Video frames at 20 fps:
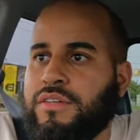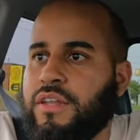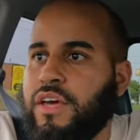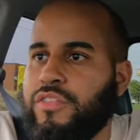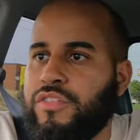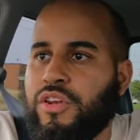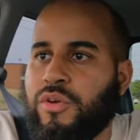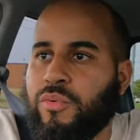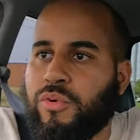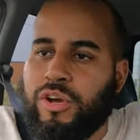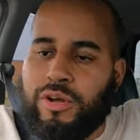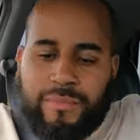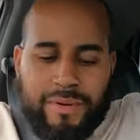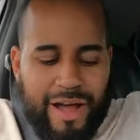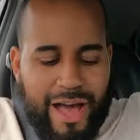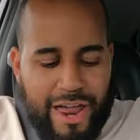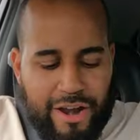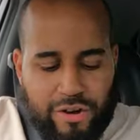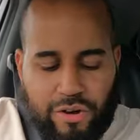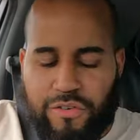Nothing to worry
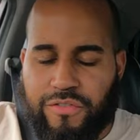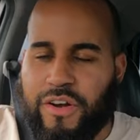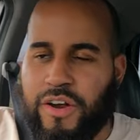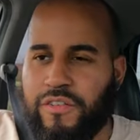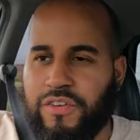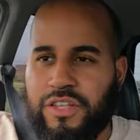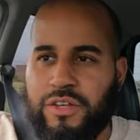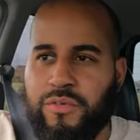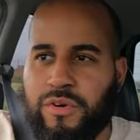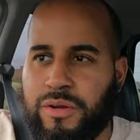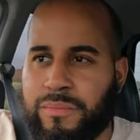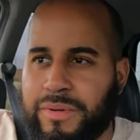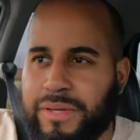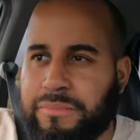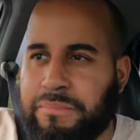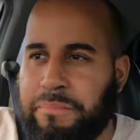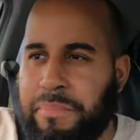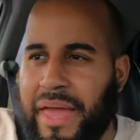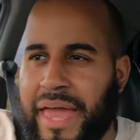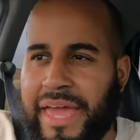about. I don't know if I really want to
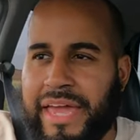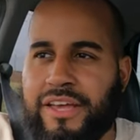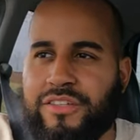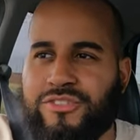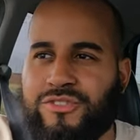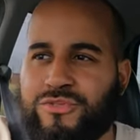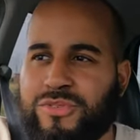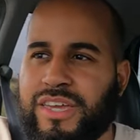be banging